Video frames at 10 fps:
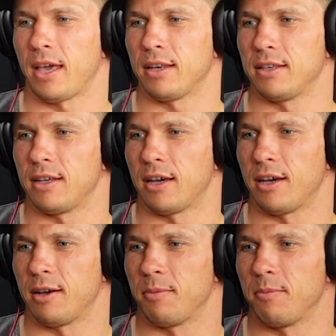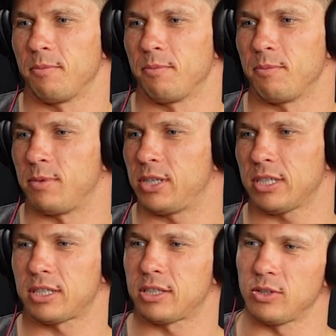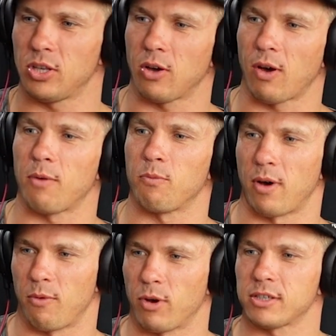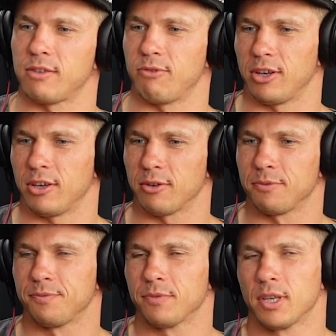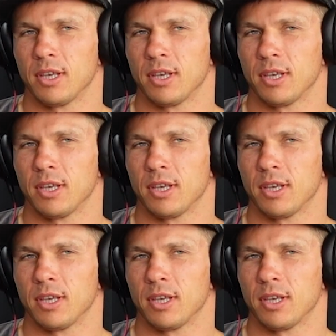and um, just you know I, I watched the video